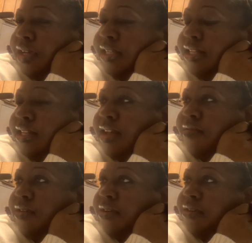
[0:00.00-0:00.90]
I didn't
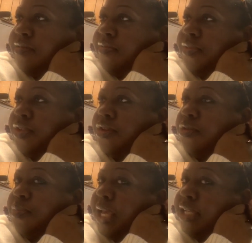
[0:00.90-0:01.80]
never go
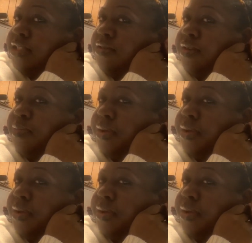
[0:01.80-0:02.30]
back to it.